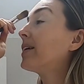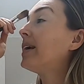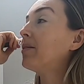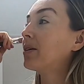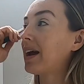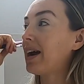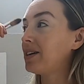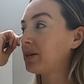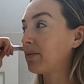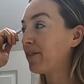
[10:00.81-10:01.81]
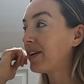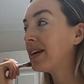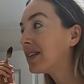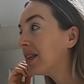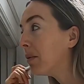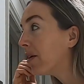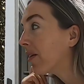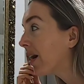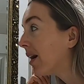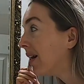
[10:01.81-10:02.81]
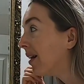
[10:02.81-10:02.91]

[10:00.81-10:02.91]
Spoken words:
keep on catching my face in the mirror,